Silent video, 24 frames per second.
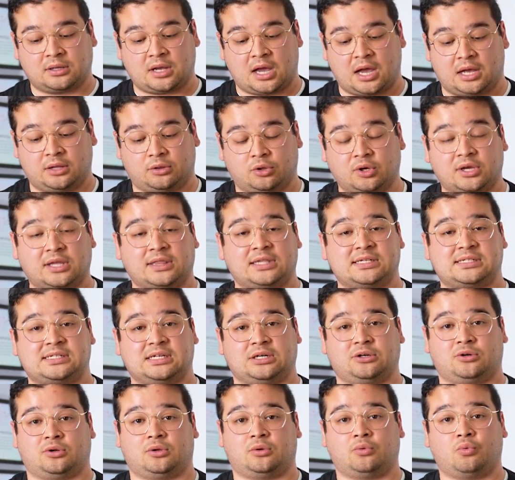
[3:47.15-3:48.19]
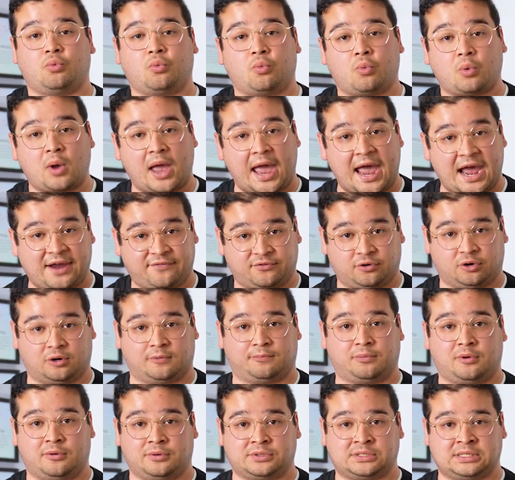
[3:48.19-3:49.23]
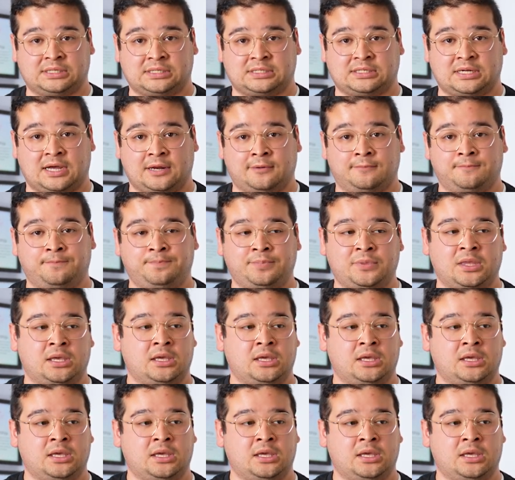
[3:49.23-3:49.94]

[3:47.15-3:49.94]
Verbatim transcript: uh, look at the signal after your pulse is done.